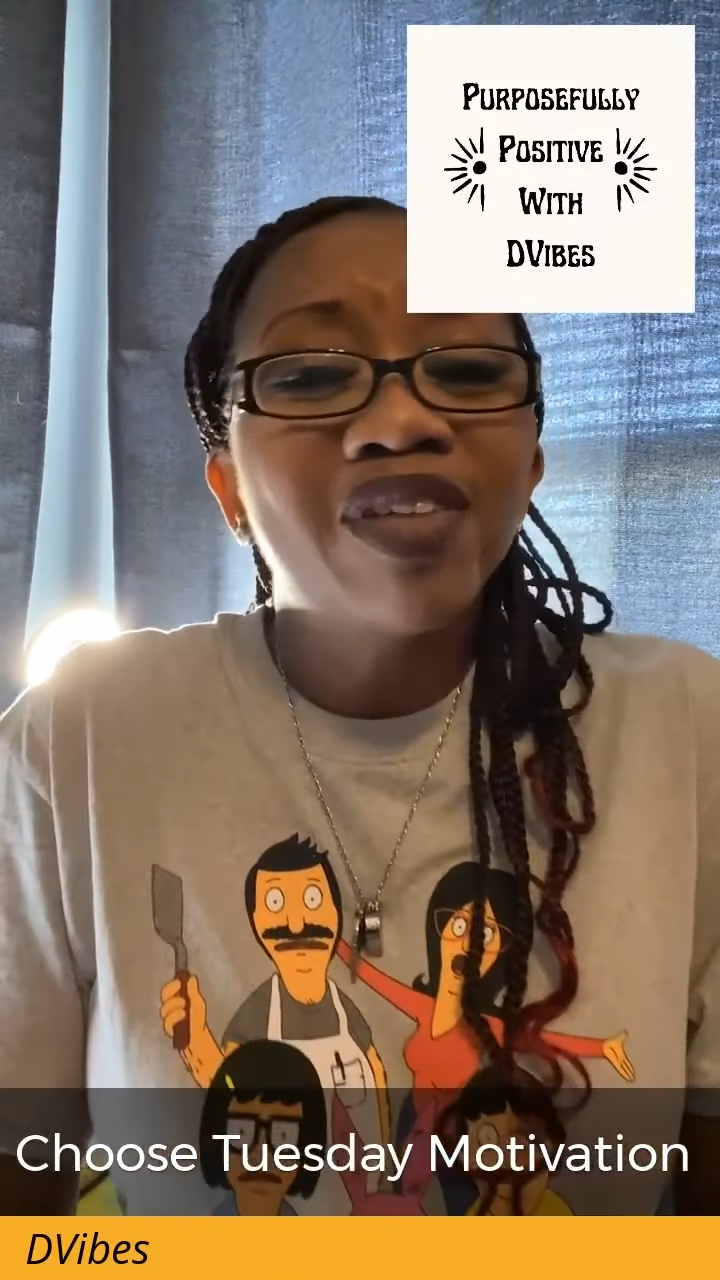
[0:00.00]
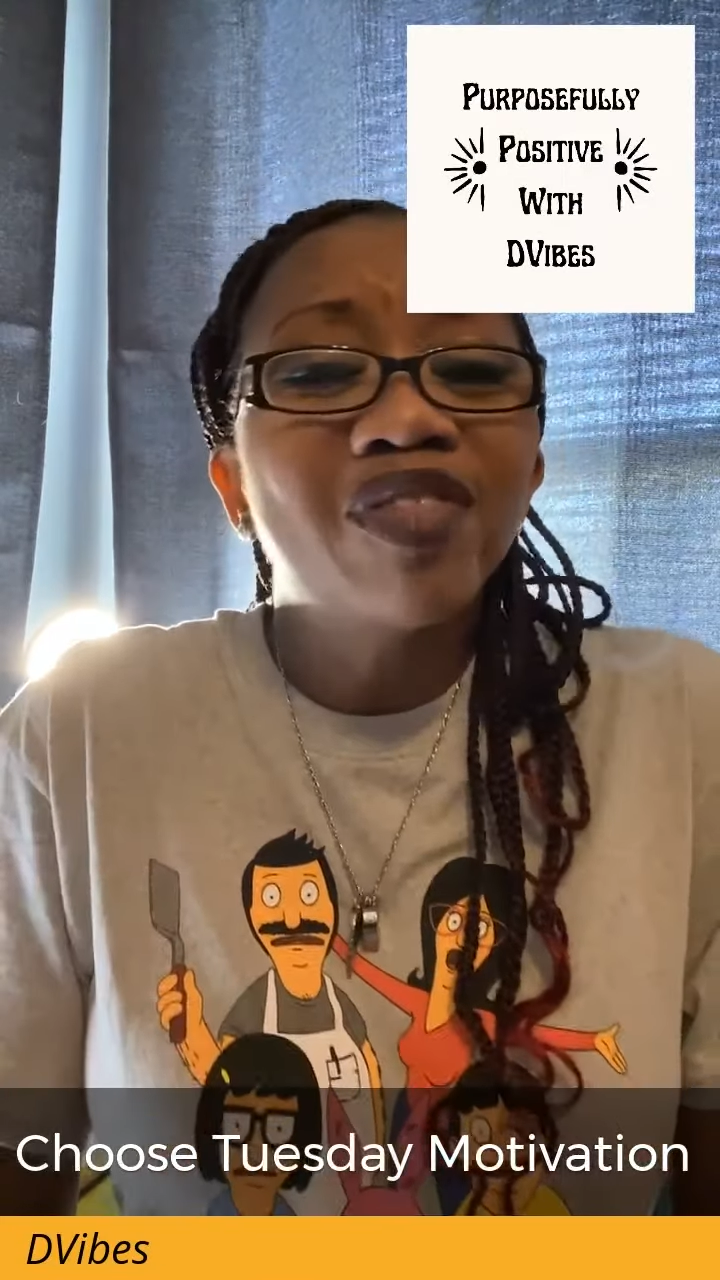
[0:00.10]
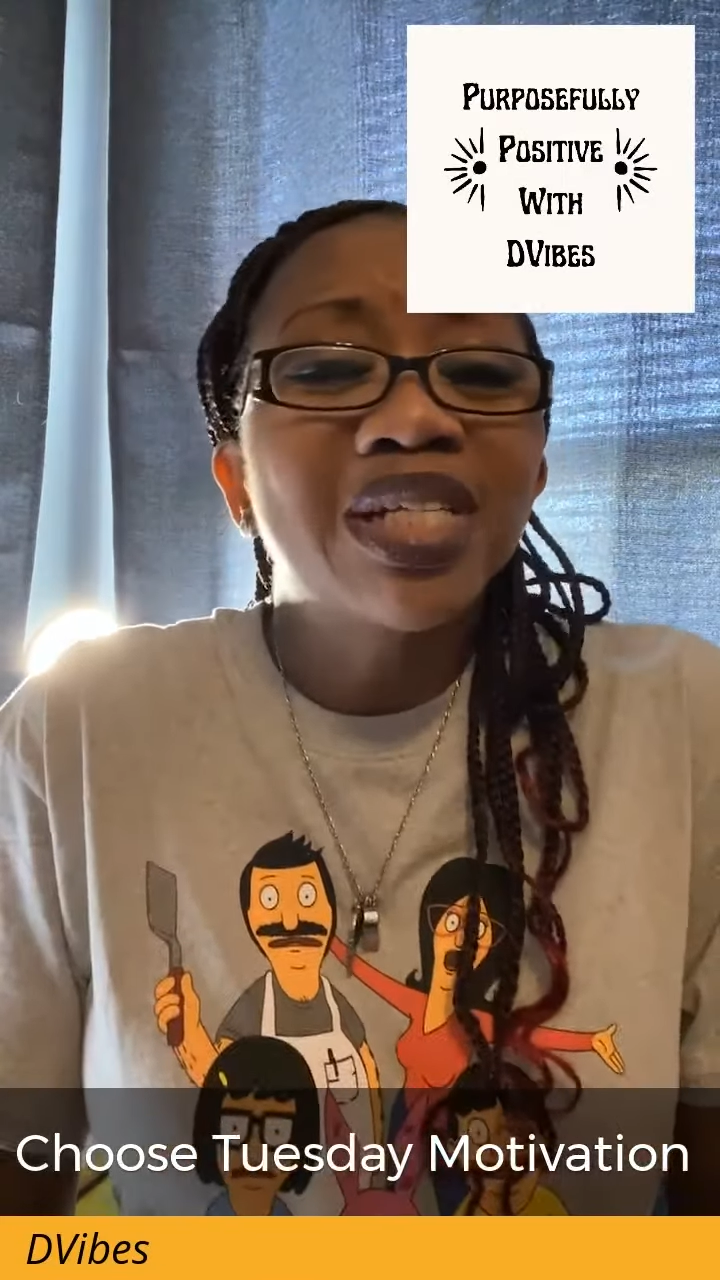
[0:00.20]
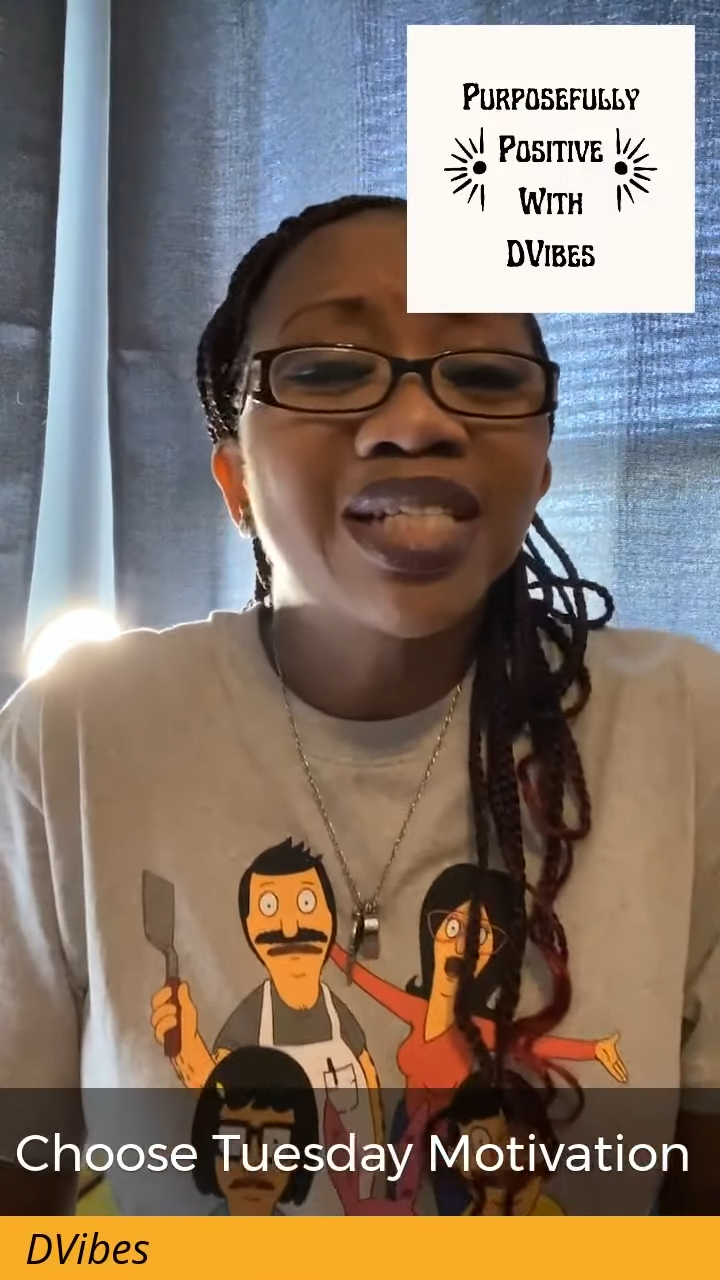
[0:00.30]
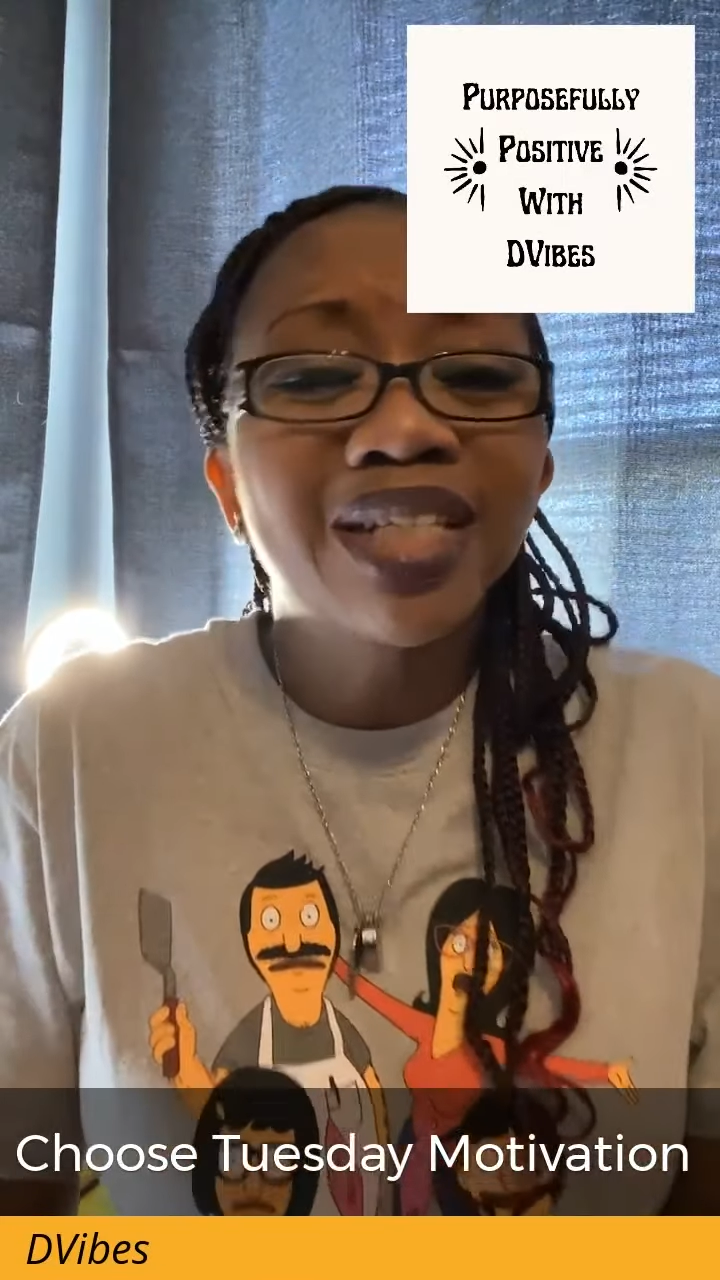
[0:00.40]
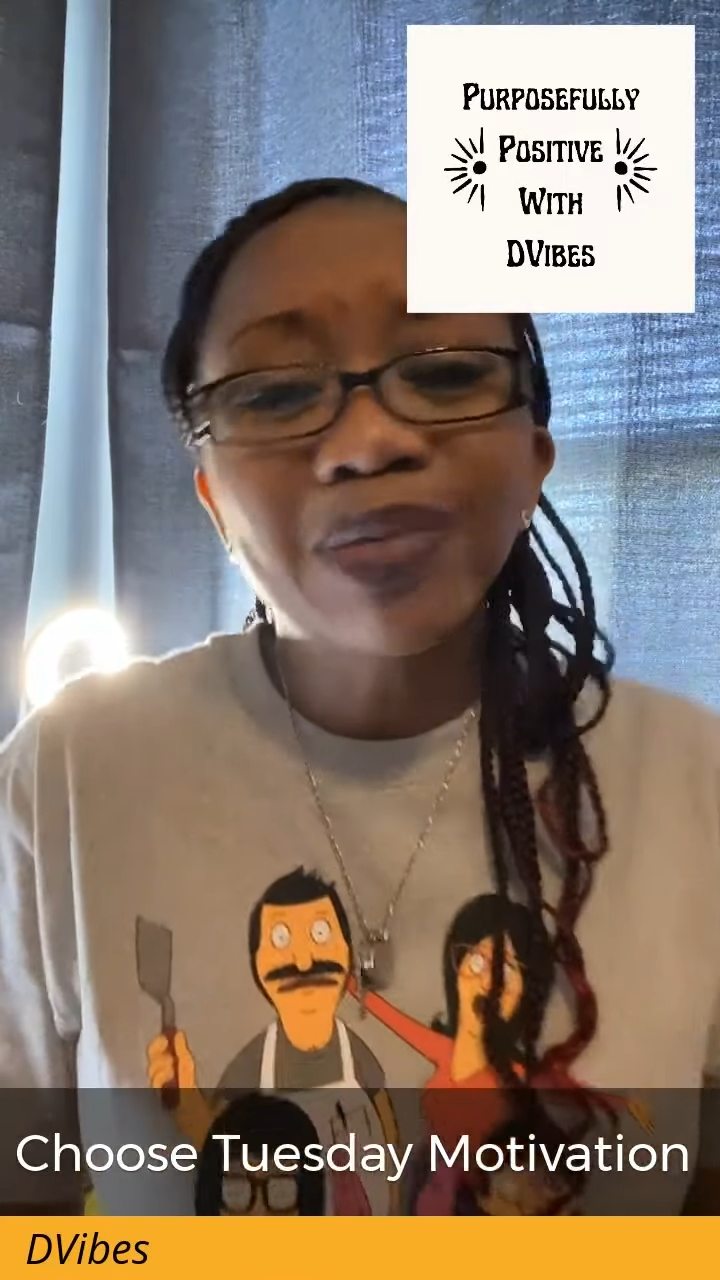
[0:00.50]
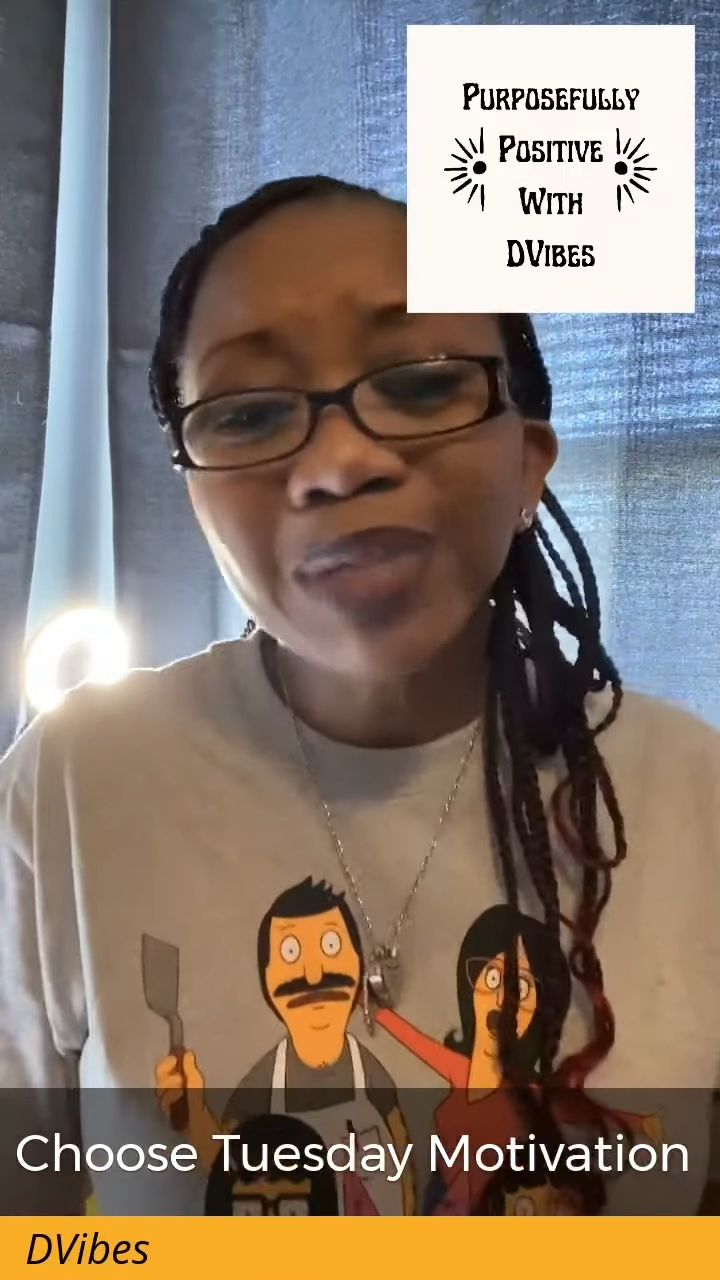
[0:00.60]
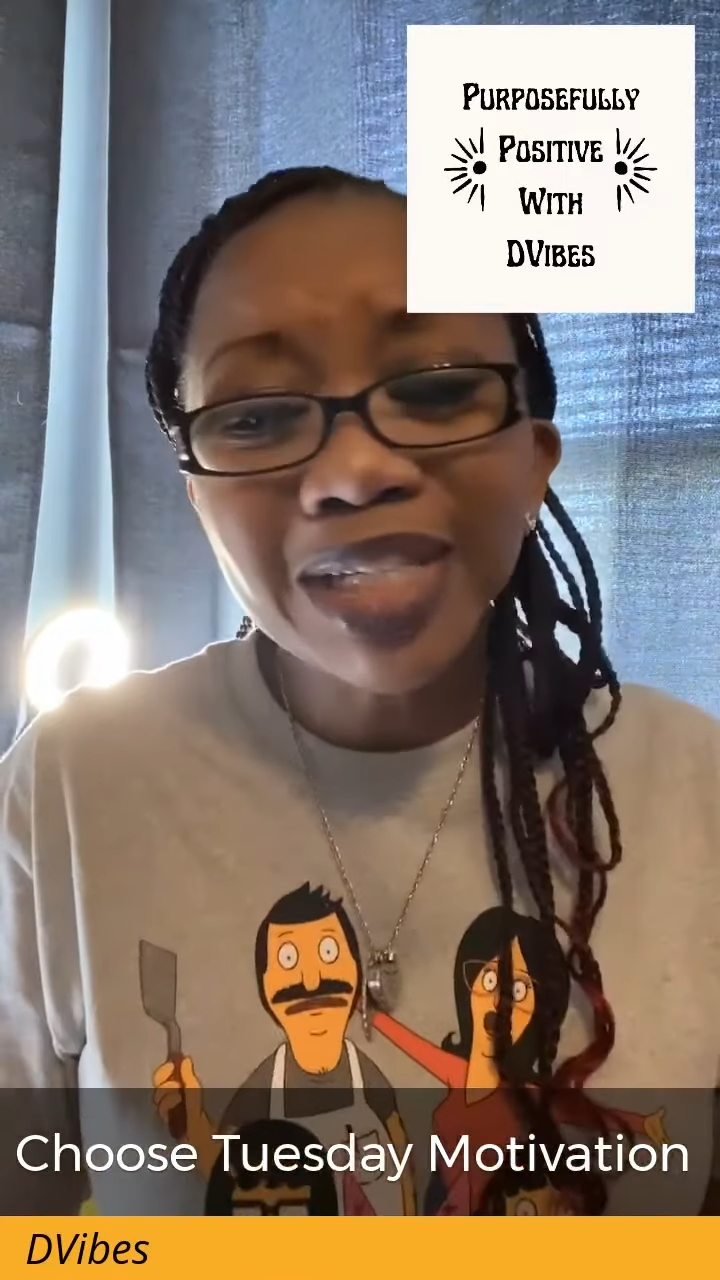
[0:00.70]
even slipped